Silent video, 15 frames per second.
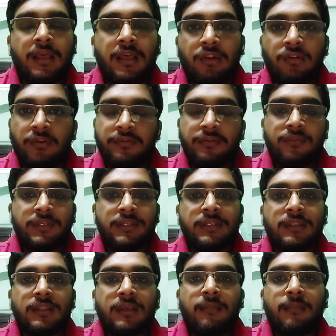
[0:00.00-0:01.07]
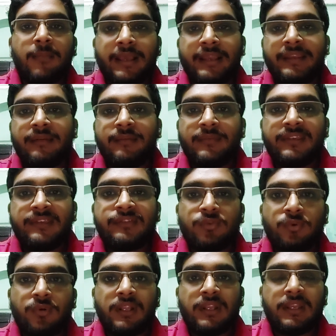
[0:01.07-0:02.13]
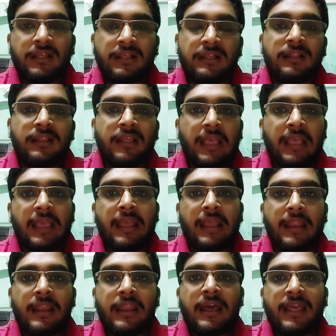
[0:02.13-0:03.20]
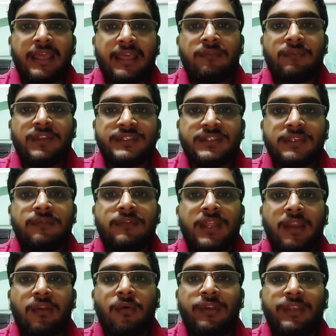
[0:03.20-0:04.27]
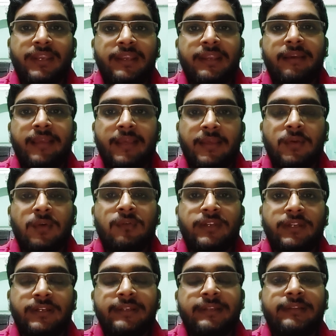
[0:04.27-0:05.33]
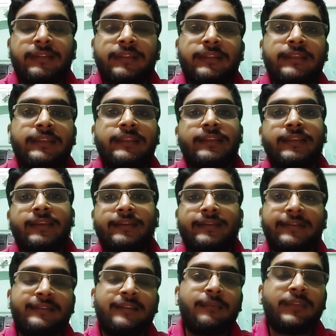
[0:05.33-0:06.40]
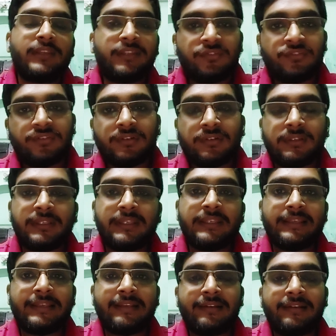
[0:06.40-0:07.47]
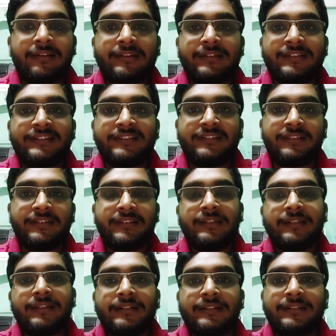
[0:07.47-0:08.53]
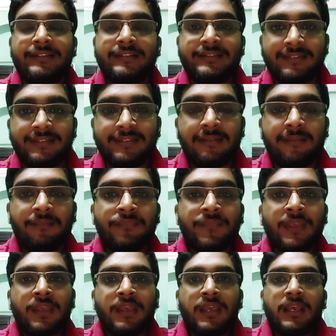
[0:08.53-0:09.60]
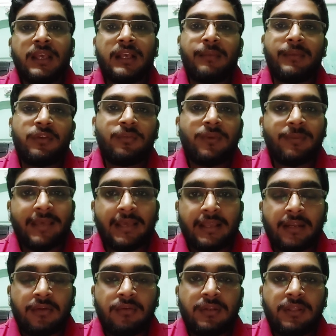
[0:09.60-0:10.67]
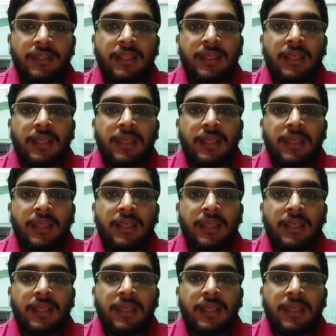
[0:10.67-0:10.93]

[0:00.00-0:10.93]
Hello everyone, my name is Rohan Laha and I have achieved an All India rank of 33 in GATE examination in Electrical Engineering this year. Coming to my background,